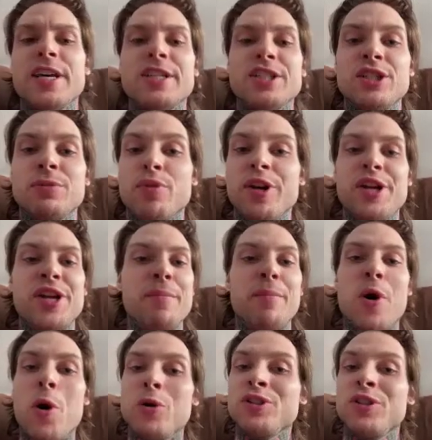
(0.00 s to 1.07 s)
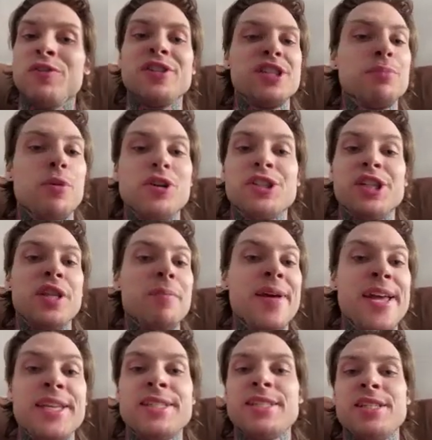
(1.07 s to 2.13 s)
I was just pretty impulsive and just pushing the
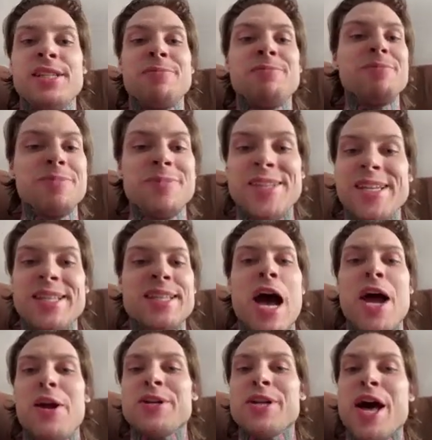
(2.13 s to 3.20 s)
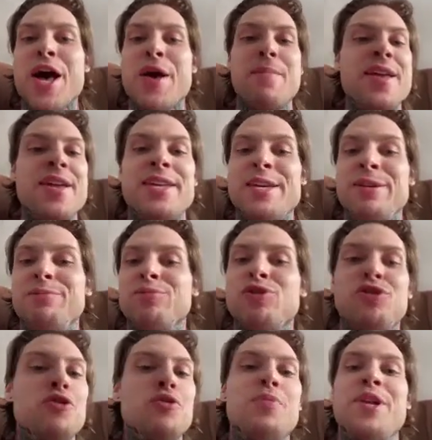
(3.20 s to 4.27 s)
pace the entire time, making
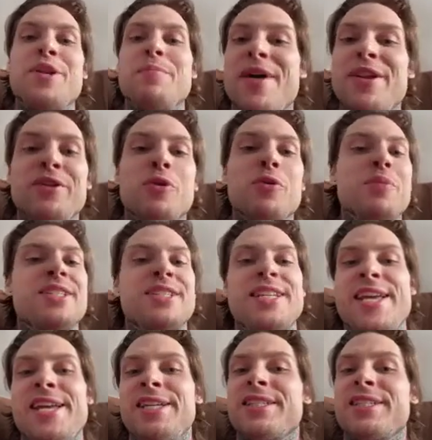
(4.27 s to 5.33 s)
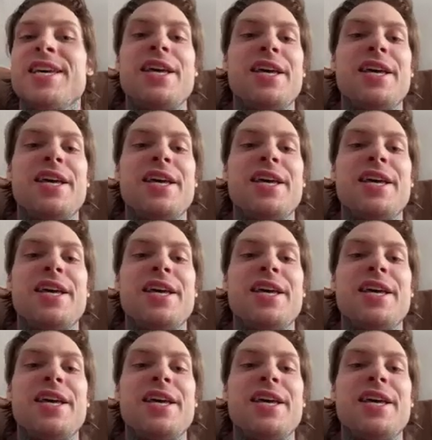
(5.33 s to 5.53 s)
stupid mental mistakes.